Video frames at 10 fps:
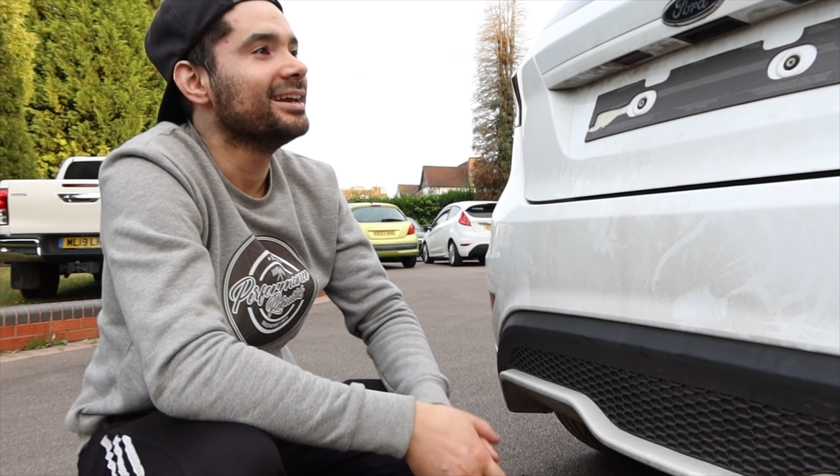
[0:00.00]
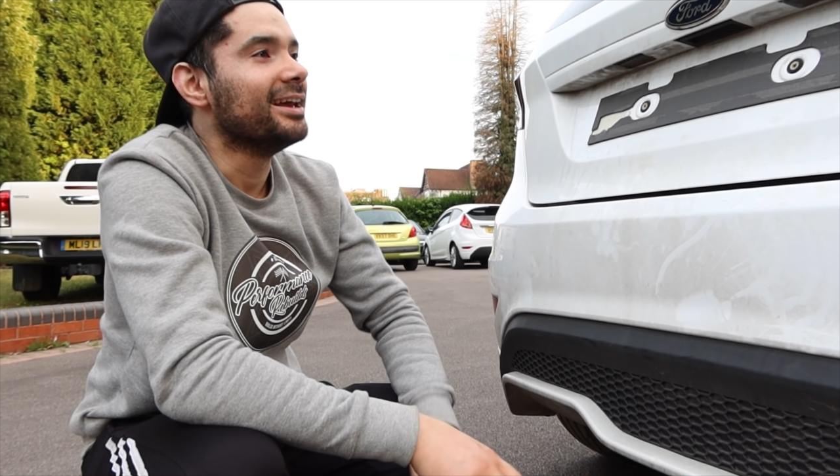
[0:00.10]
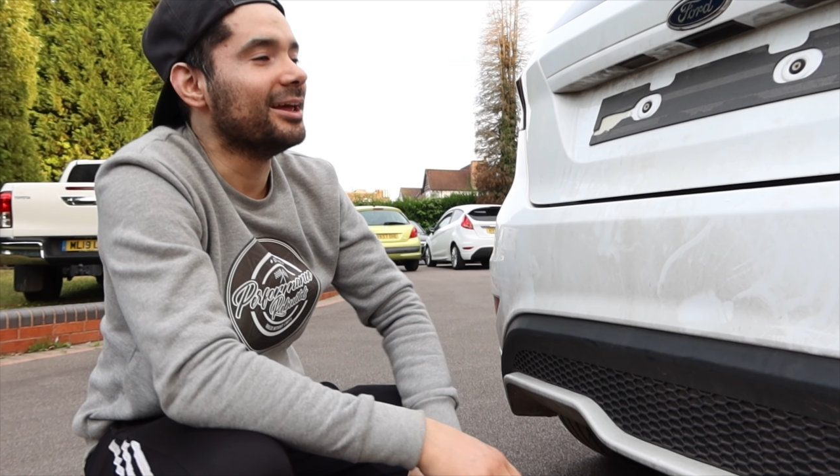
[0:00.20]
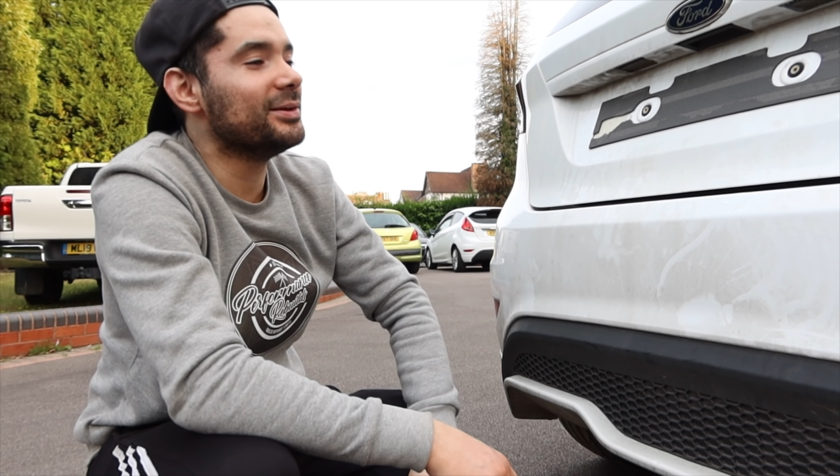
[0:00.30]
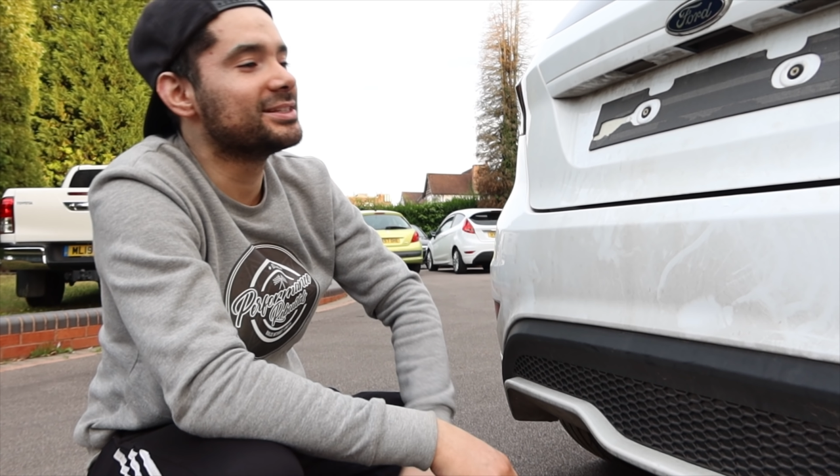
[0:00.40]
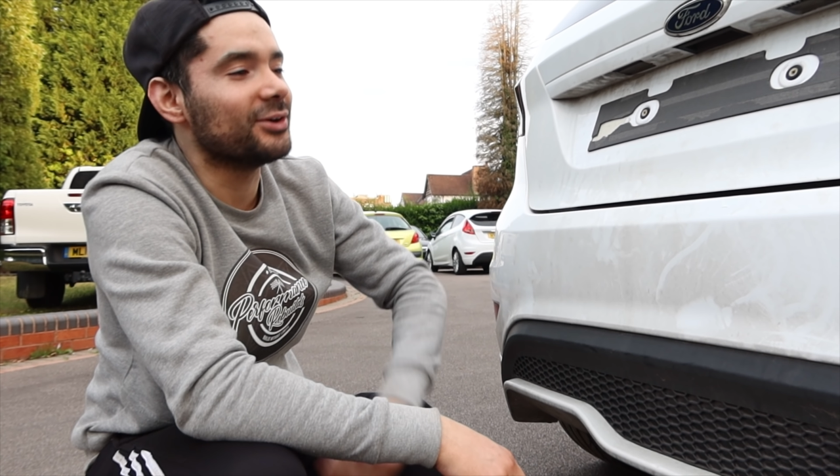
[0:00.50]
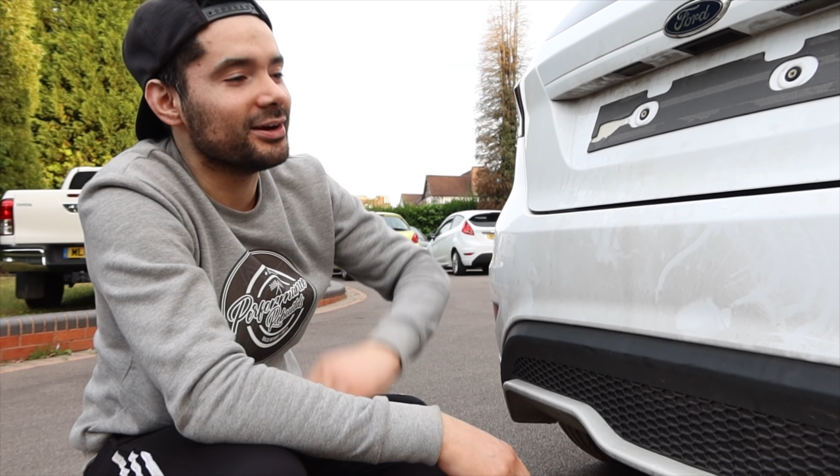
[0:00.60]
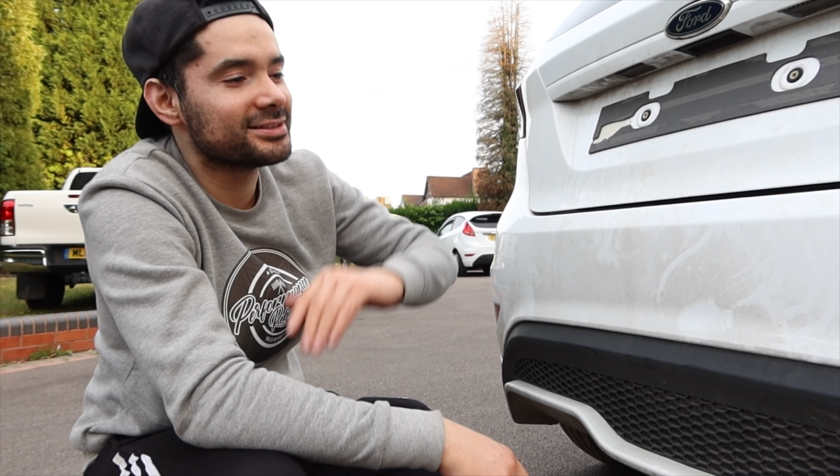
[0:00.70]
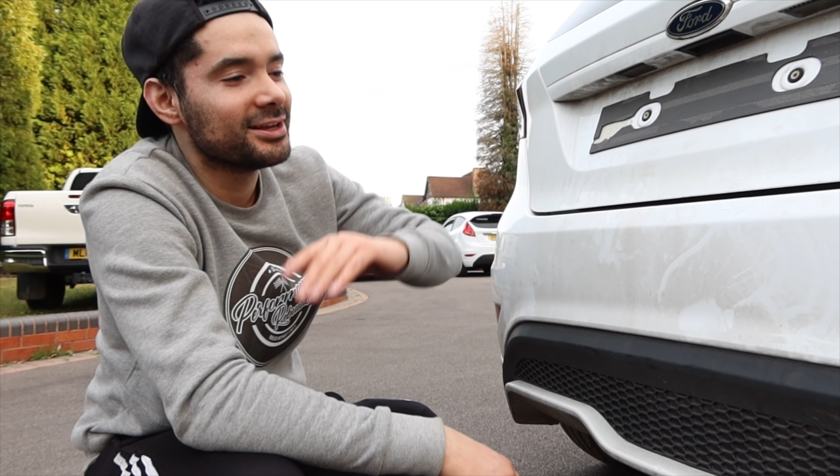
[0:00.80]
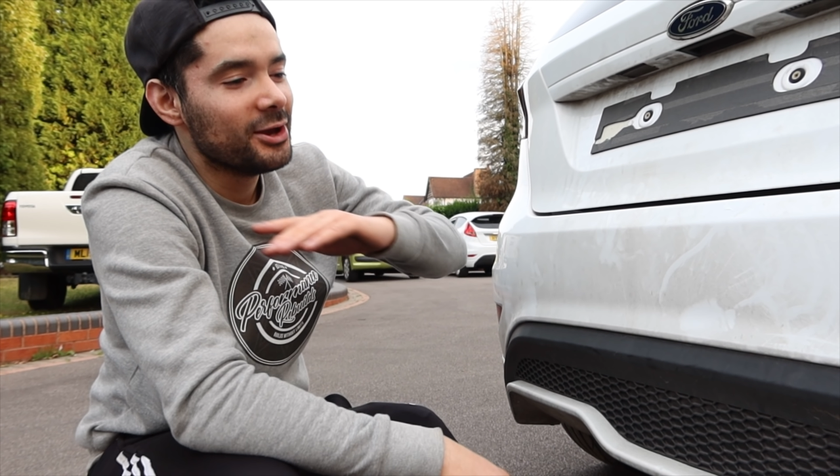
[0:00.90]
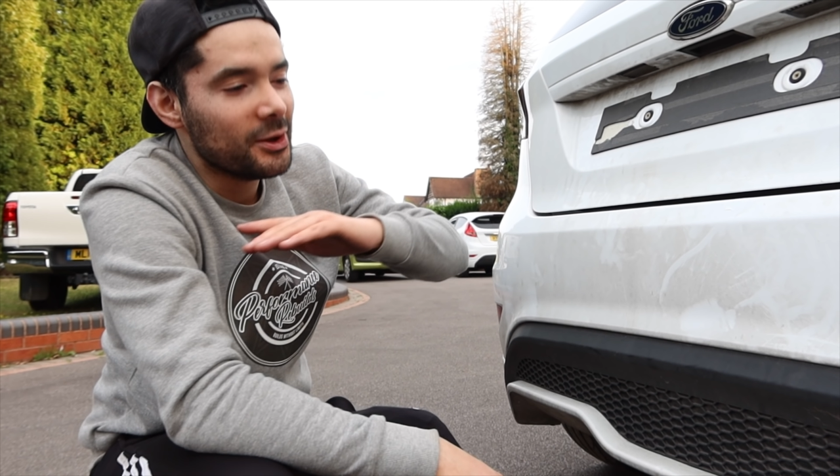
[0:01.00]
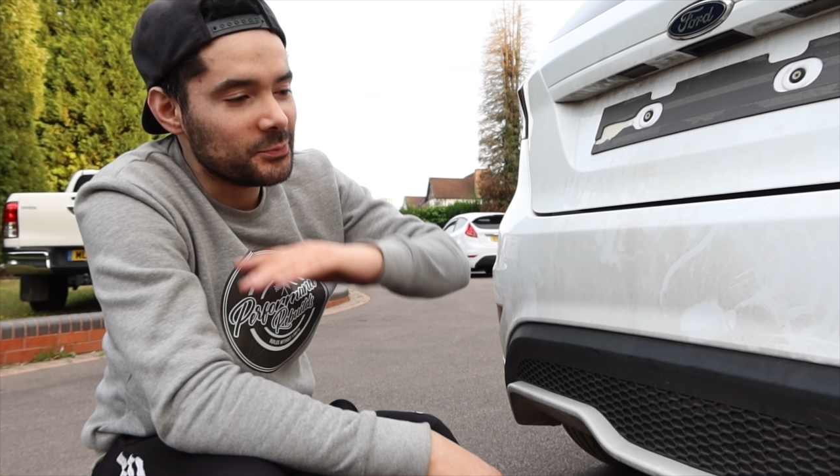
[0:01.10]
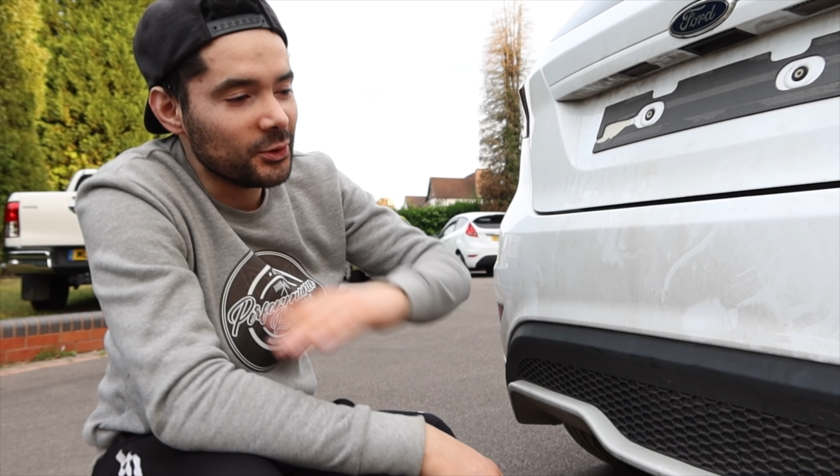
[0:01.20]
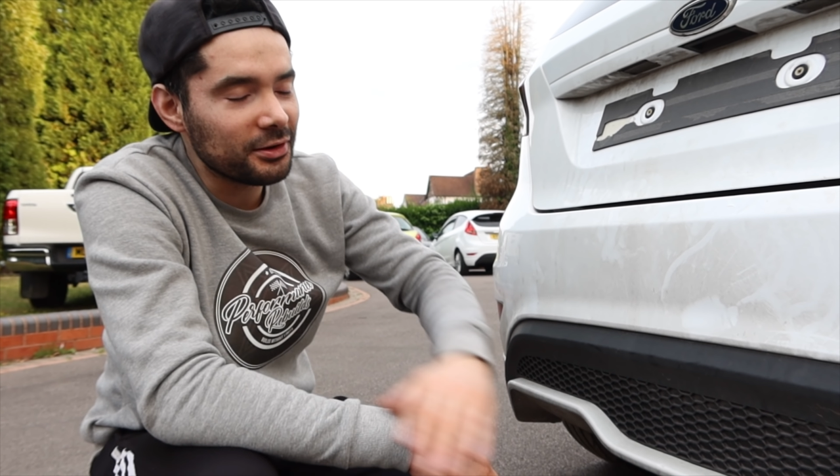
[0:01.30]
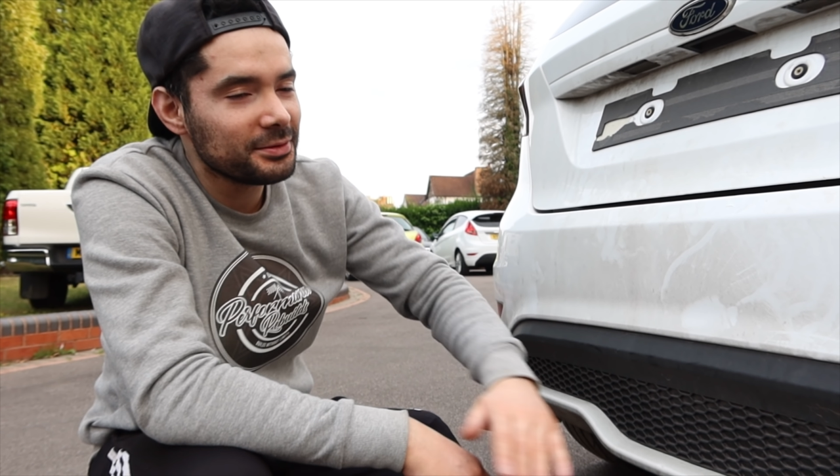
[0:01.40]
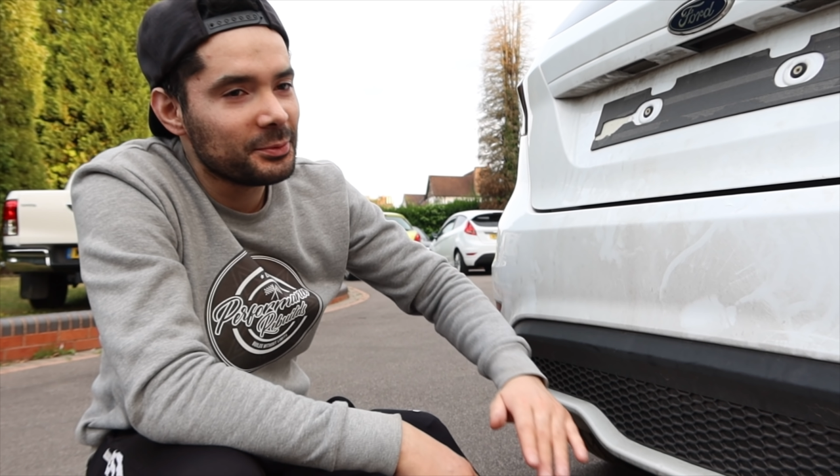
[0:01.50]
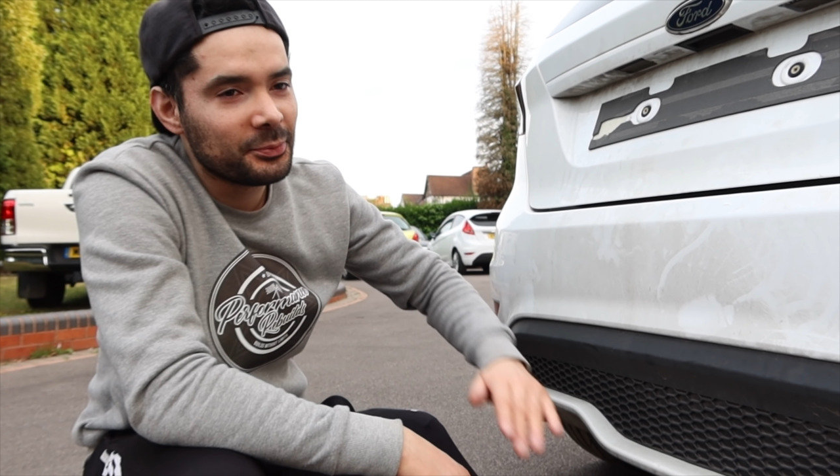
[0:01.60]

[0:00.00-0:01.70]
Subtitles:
Anyways, guys, we are going